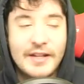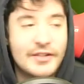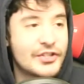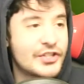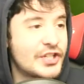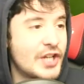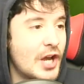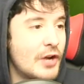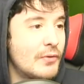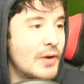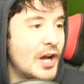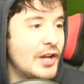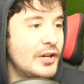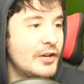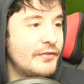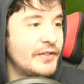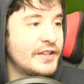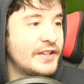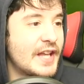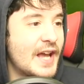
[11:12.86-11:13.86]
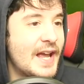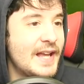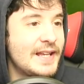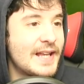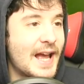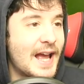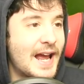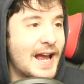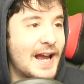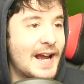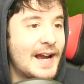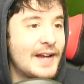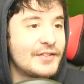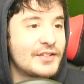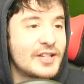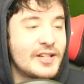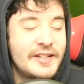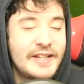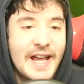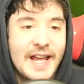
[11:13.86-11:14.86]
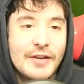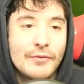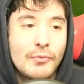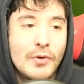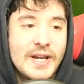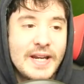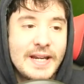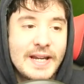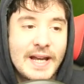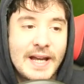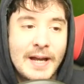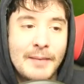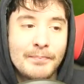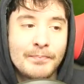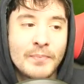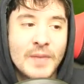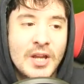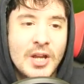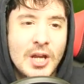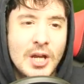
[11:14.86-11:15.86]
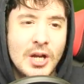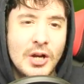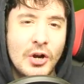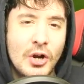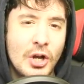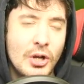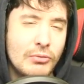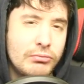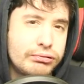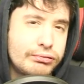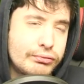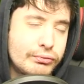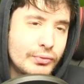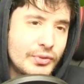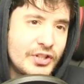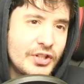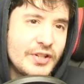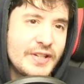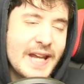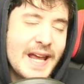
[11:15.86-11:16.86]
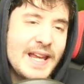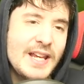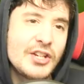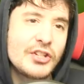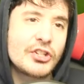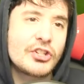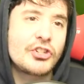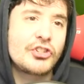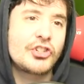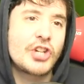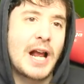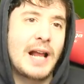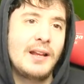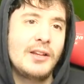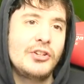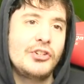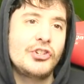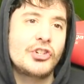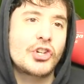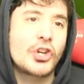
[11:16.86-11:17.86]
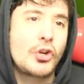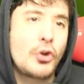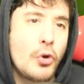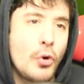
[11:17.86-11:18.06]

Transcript: then. So another day. And today we... Today's challenge